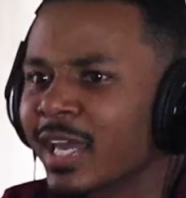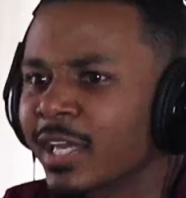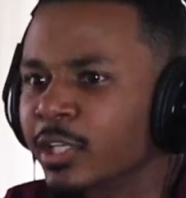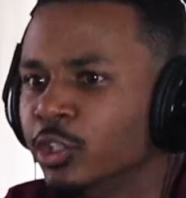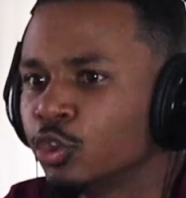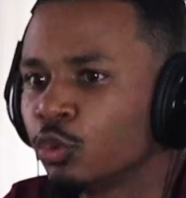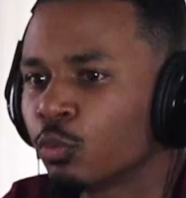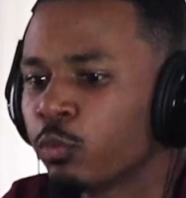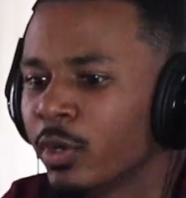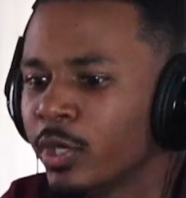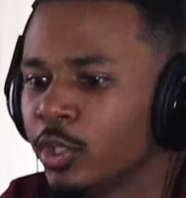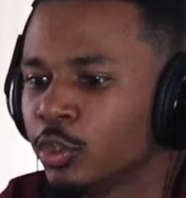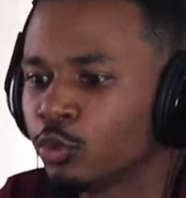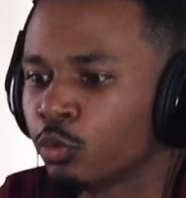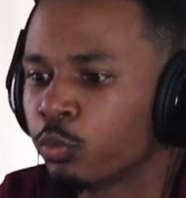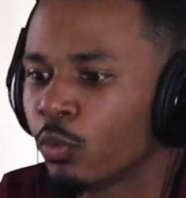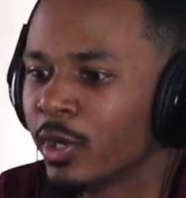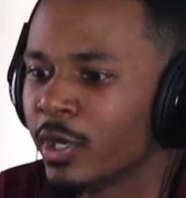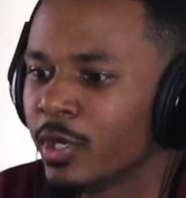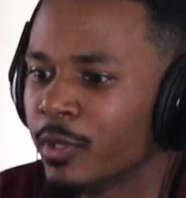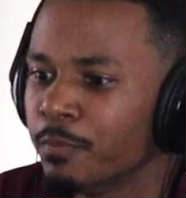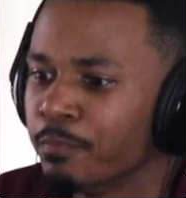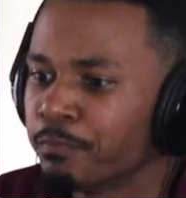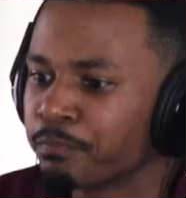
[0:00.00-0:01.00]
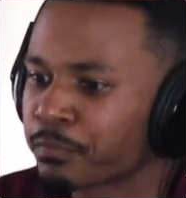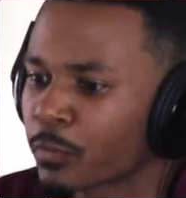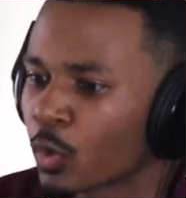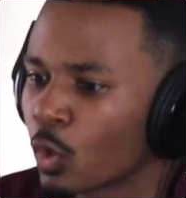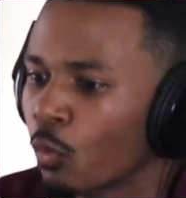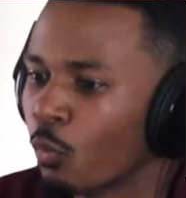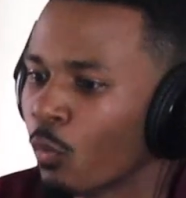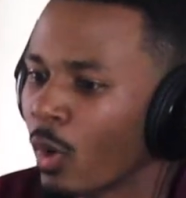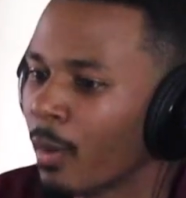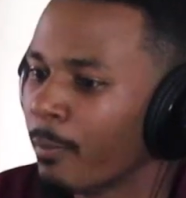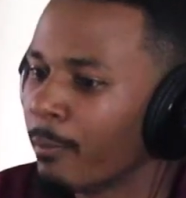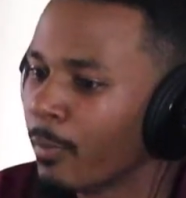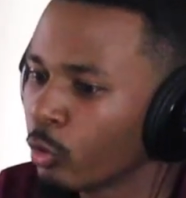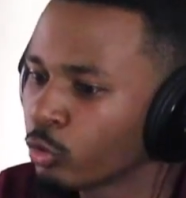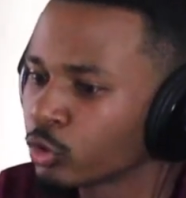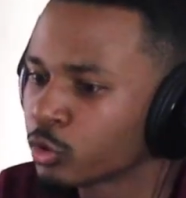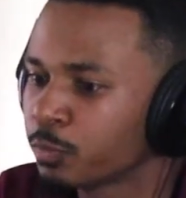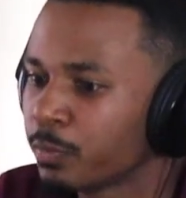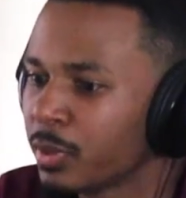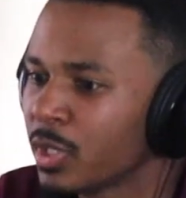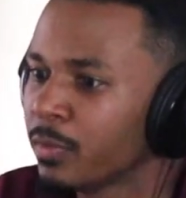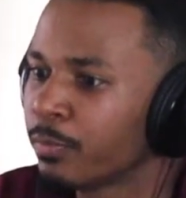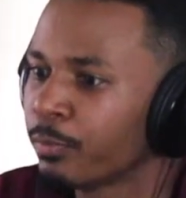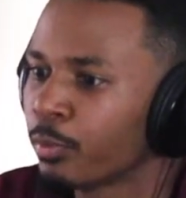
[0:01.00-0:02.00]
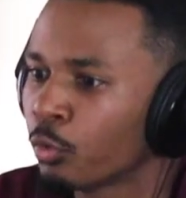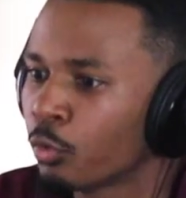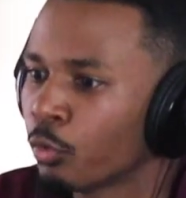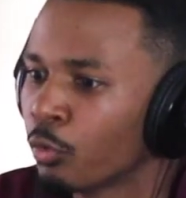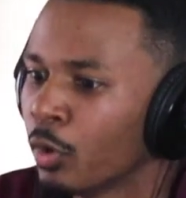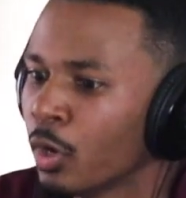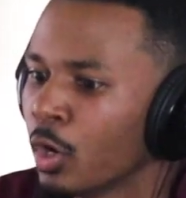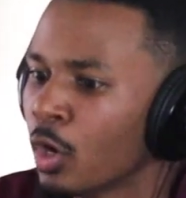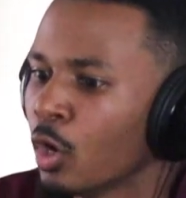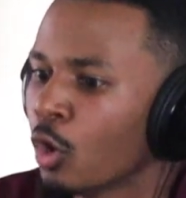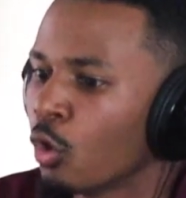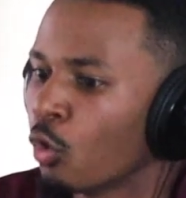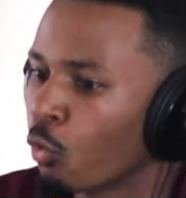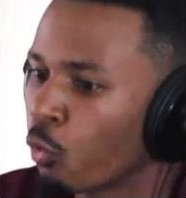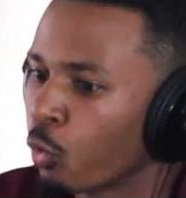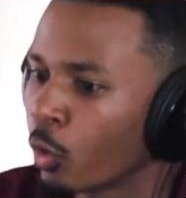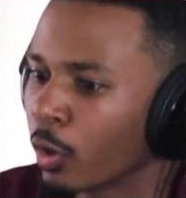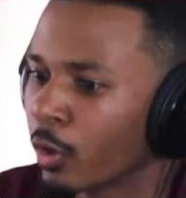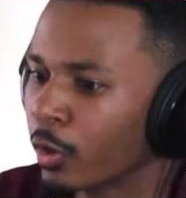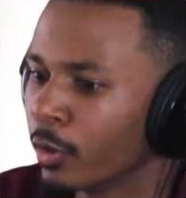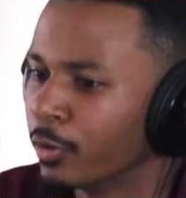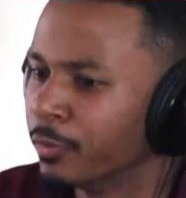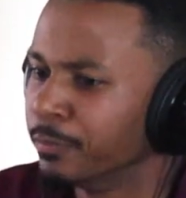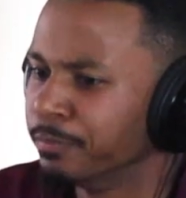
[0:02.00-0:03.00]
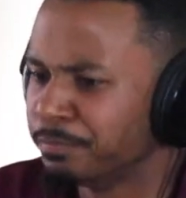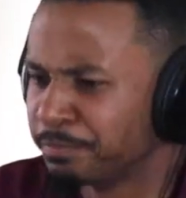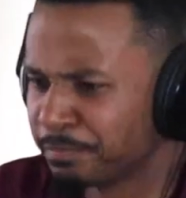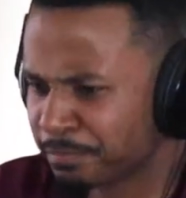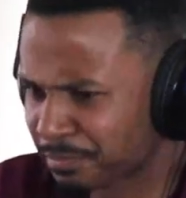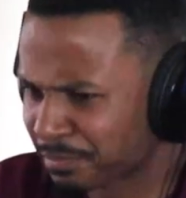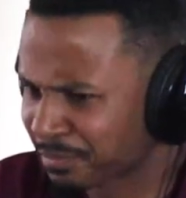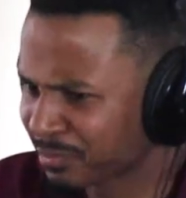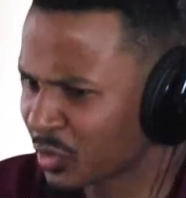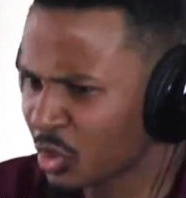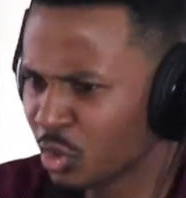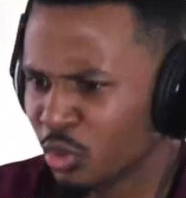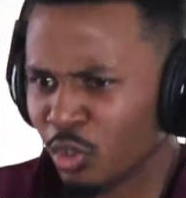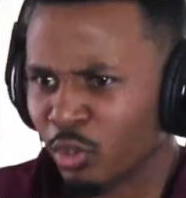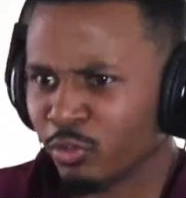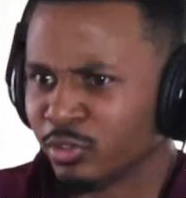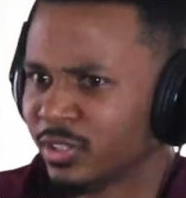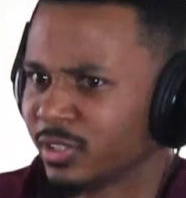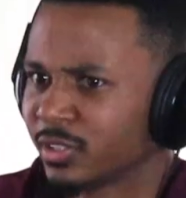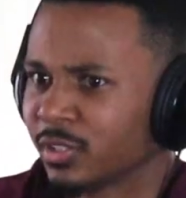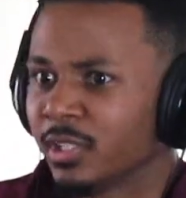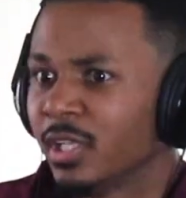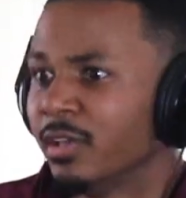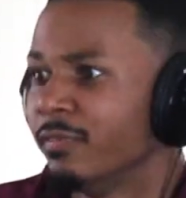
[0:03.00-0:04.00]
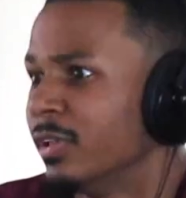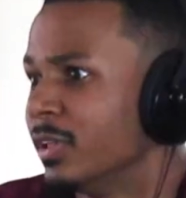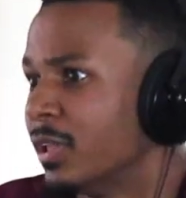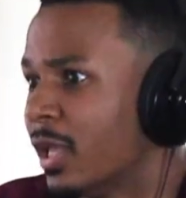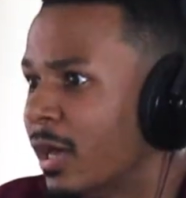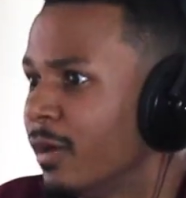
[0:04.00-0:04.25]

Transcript: in 2020, while most people were, you know, just living